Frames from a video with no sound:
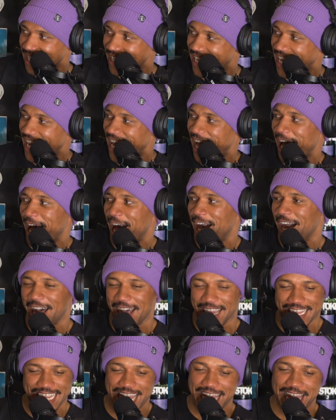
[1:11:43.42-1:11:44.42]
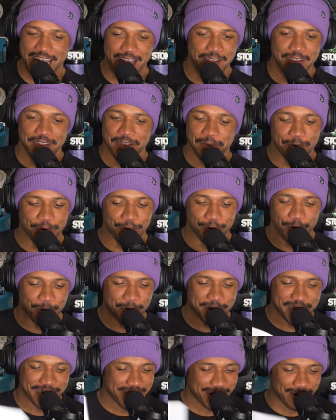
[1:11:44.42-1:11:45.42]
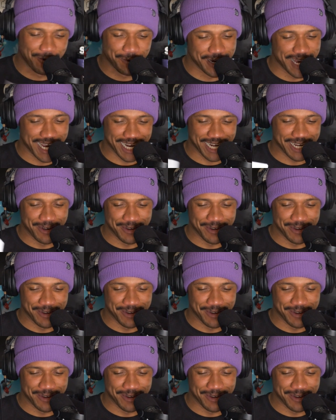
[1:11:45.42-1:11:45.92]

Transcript: Yeah. yeah. Before we're not